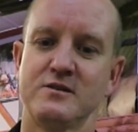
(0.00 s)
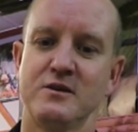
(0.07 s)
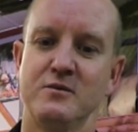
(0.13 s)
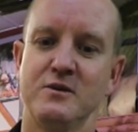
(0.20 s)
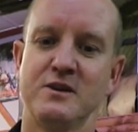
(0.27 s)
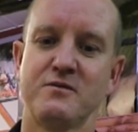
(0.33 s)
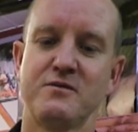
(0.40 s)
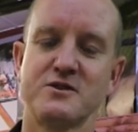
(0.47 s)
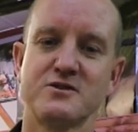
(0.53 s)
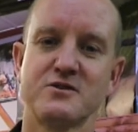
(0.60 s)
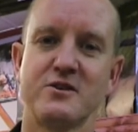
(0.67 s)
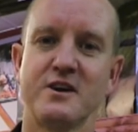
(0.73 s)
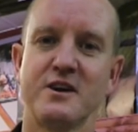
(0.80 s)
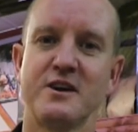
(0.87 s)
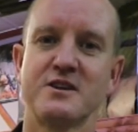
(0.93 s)
So when the fish has
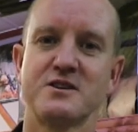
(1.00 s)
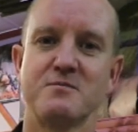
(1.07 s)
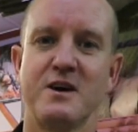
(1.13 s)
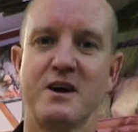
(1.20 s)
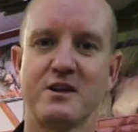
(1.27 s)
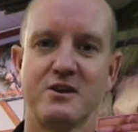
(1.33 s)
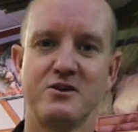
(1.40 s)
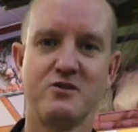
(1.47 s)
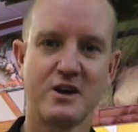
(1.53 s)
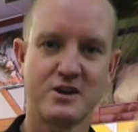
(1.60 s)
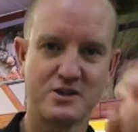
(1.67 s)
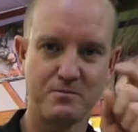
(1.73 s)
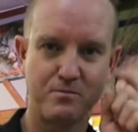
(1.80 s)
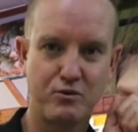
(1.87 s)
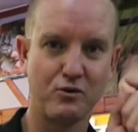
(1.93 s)
got it in his mouth and you
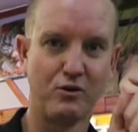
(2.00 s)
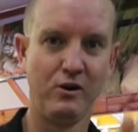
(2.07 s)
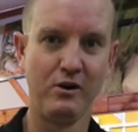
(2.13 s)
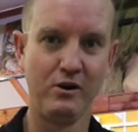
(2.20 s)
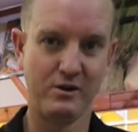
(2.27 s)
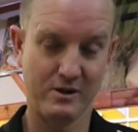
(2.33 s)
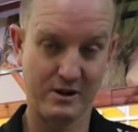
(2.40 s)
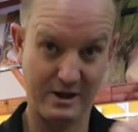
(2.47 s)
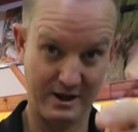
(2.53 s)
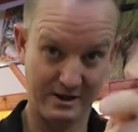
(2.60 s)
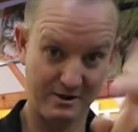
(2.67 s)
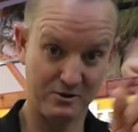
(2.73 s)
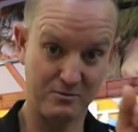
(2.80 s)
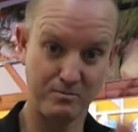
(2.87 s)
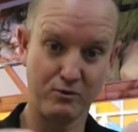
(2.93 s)
actually pull,
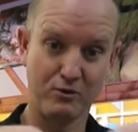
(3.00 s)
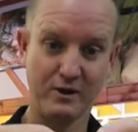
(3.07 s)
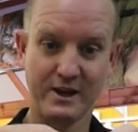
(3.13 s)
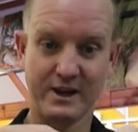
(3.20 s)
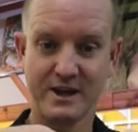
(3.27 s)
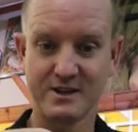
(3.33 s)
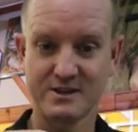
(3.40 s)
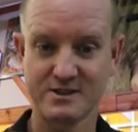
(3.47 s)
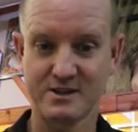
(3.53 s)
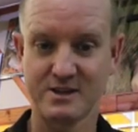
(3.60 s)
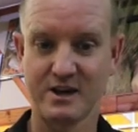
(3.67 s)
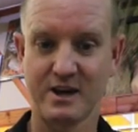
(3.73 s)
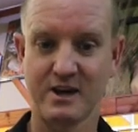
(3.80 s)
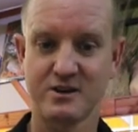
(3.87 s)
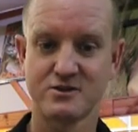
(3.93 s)
and you pull against
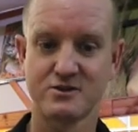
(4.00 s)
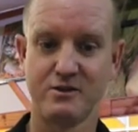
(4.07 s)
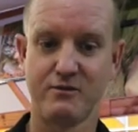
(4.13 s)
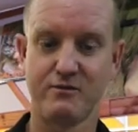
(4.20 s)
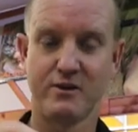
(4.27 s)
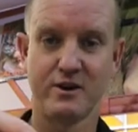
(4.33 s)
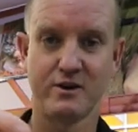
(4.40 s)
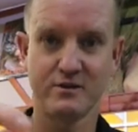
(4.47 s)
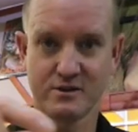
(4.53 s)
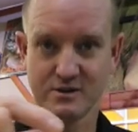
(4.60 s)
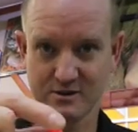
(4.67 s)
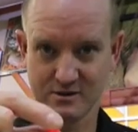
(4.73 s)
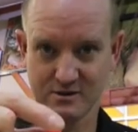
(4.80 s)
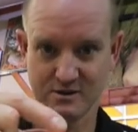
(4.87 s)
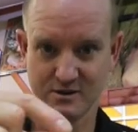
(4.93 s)
the actual float,
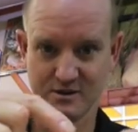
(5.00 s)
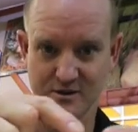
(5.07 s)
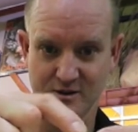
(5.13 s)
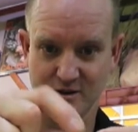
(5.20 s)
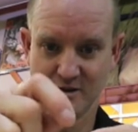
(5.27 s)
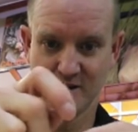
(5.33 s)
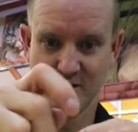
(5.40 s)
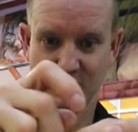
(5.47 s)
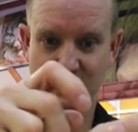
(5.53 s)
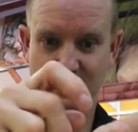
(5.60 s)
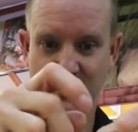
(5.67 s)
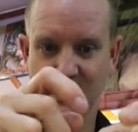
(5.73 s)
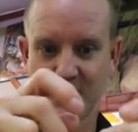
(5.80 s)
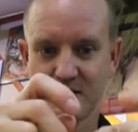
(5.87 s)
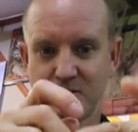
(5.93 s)

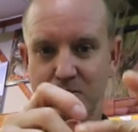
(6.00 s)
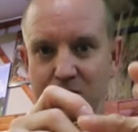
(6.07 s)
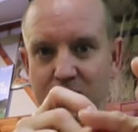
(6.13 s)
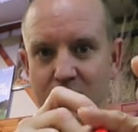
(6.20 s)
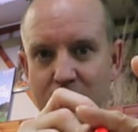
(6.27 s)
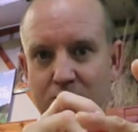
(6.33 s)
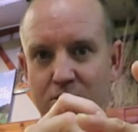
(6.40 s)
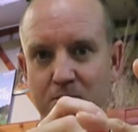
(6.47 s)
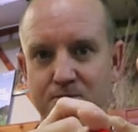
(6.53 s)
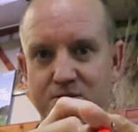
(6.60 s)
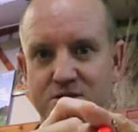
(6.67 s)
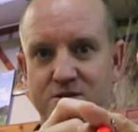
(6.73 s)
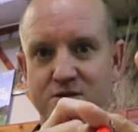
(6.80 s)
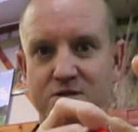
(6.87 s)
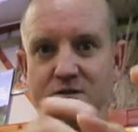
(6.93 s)
that will go,
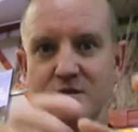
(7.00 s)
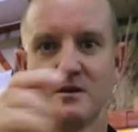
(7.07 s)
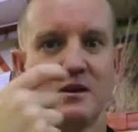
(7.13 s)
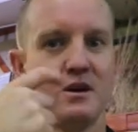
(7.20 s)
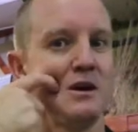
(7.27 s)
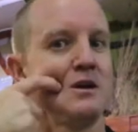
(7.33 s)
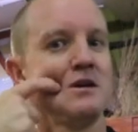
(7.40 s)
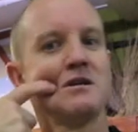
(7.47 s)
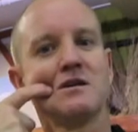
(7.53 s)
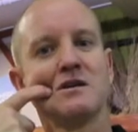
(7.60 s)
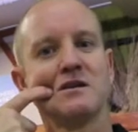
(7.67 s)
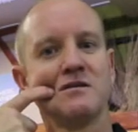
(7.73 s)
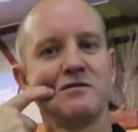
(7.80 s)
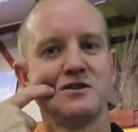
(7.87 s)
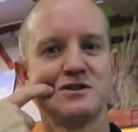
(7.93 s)
whoops, into
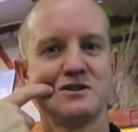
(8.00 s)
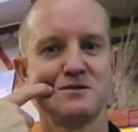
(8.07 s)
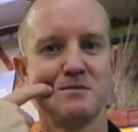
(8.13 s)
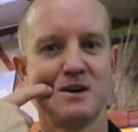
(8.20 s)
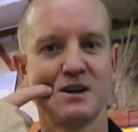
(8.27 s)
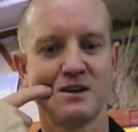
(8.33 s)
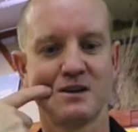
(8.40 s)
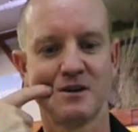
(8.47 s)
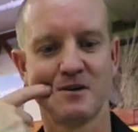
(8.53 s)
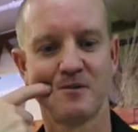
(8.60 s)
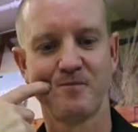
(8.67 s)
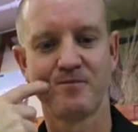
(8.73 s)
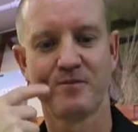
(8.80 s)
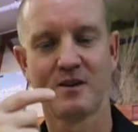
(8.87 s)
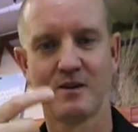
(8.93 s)
the fish's mouth.
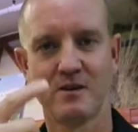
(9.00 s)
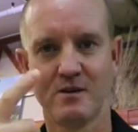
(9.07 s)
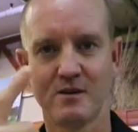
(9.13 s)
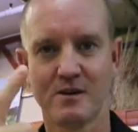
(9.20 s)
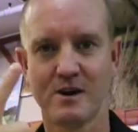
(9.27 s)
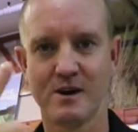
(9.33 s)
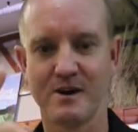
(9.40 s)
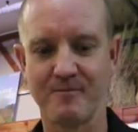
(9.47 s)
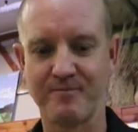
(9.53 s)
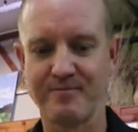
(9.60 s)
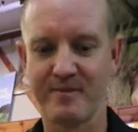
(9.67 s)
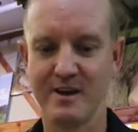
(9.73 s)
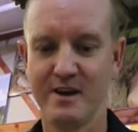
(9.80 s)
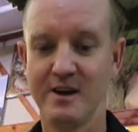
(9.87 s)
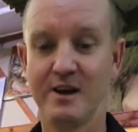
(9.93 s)
Okay,
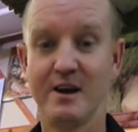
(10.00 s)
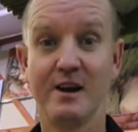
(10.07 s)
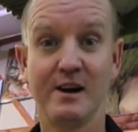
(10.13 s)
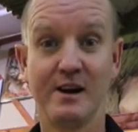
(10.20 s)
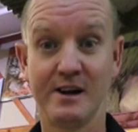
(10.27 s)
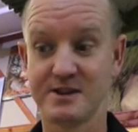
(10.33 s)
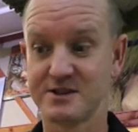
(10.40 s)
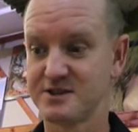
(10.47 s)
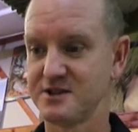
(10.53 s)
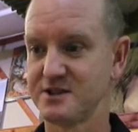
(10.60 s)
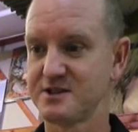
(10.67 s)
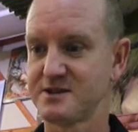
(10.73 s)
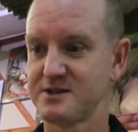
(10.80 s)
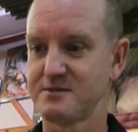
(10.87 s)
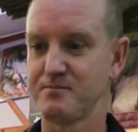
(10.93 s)
let's
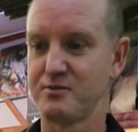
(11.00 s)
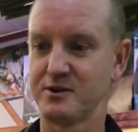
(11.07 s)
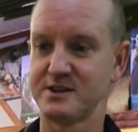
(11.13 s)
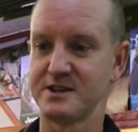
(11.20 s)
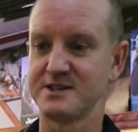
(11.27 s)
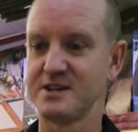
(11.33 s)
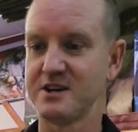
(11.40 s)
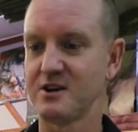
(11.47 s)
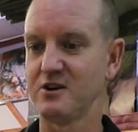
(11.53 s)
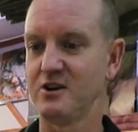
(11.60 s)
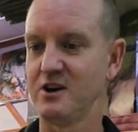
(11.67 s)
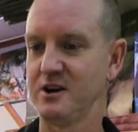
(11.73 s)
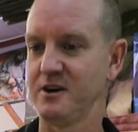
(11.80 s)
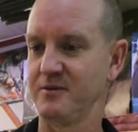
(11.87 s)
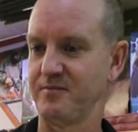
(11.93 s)
just put the sinker
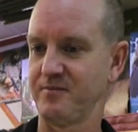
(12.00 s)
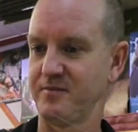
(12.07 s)
on.